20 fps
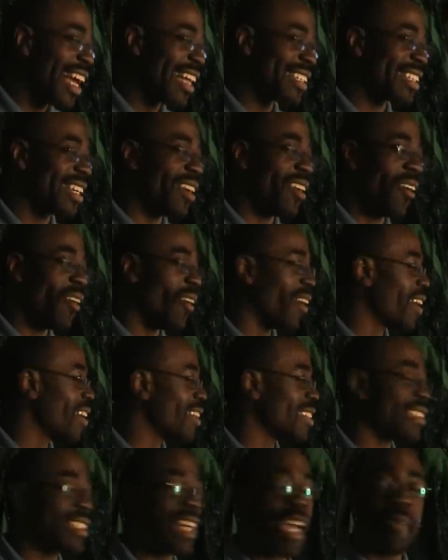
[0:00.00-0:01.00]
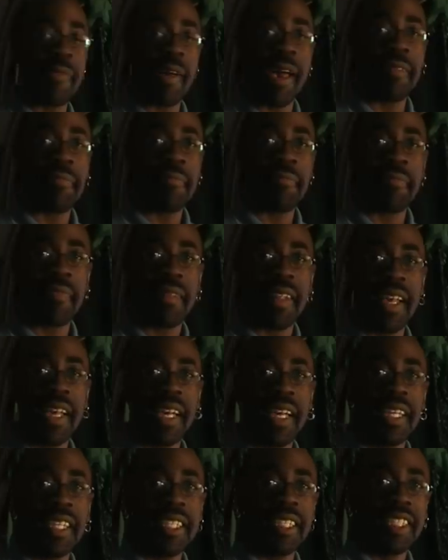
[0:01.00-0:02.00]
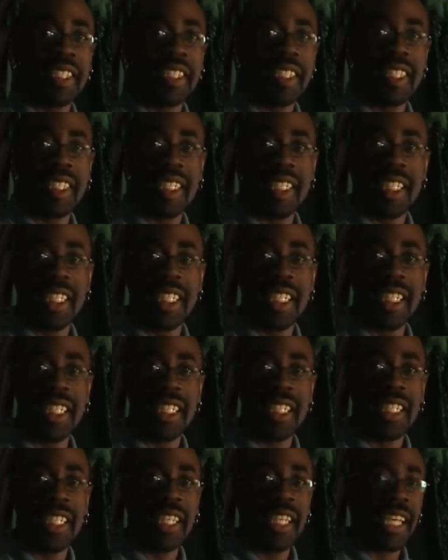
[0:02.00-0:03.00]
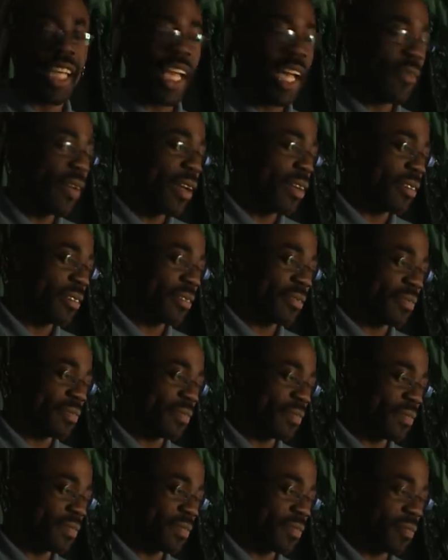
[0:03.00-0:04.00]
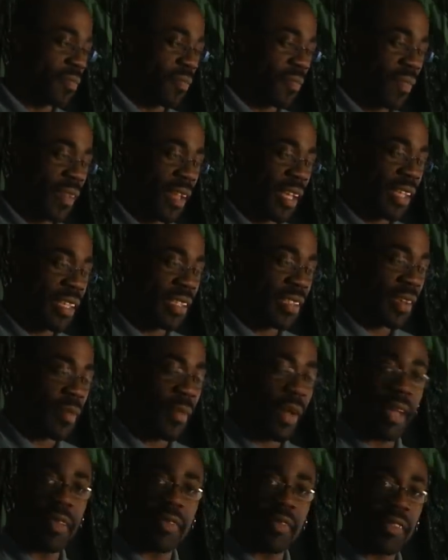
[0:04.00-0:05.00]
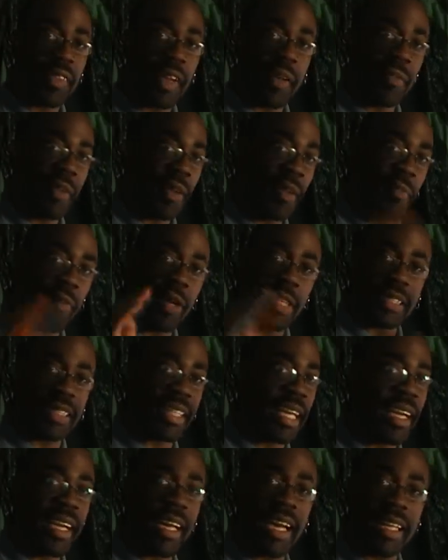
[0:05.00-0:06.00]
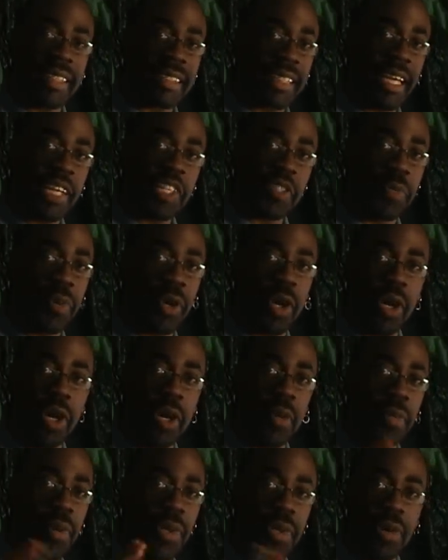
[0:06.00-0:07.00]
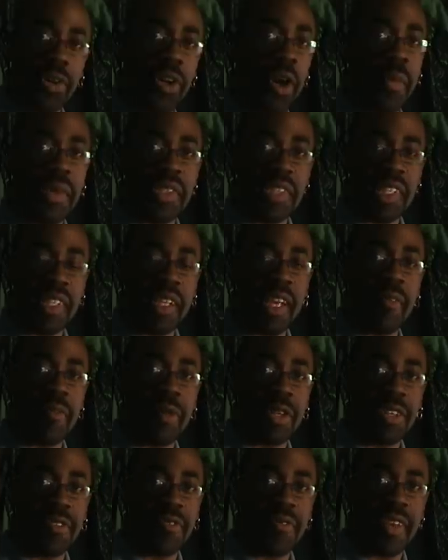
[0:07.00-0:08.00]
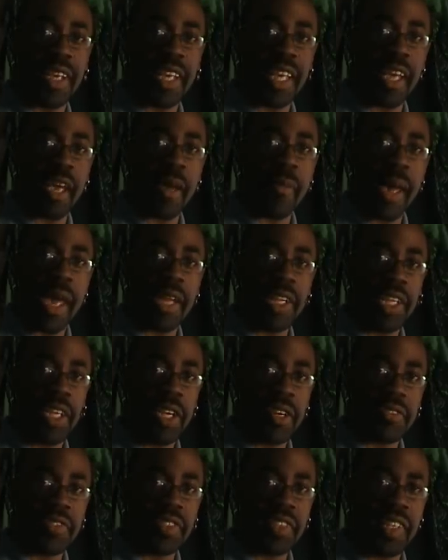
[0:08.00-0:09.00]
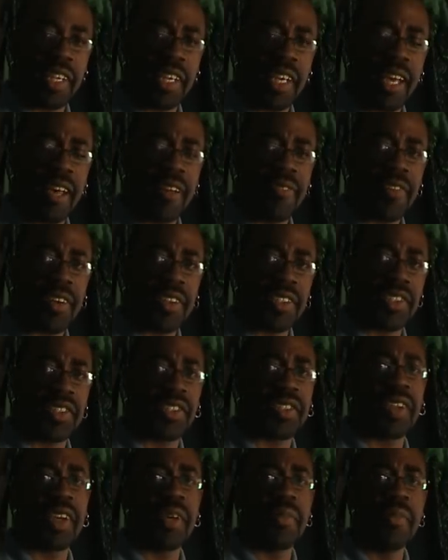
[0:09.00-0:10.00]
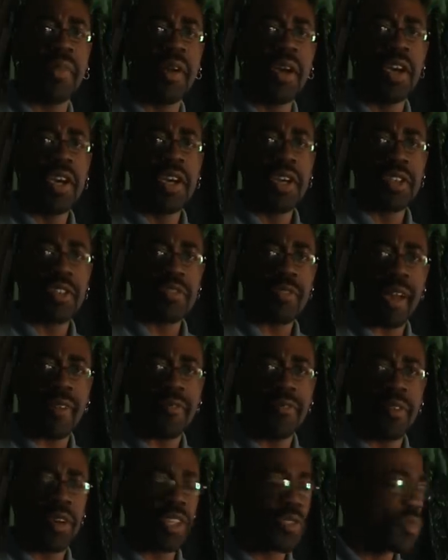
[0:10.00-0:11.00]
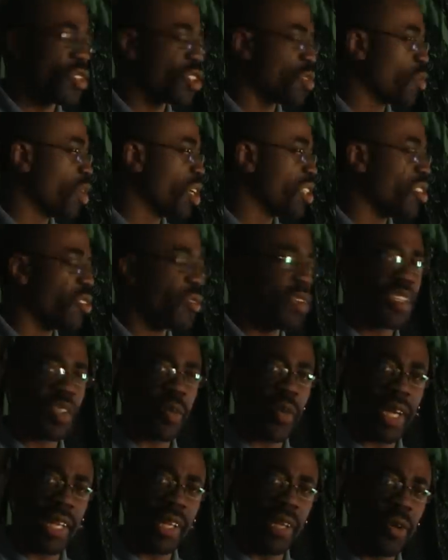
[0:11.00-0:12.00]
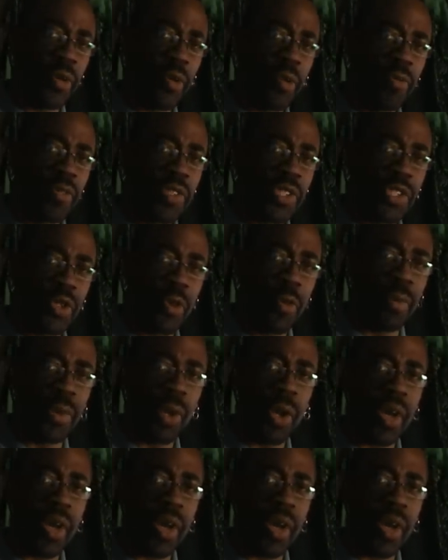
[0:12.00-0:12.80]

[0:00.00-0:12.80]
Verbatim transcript: That's all same, say, man. Yeah, absolutely. GSP's yeah, man. got one. So, man, once again, guys, yeah, just put put your comments in there. What do you think here yeah, about the UFC yeah, versus um, Strikeforce? We just wanted to do this quick little short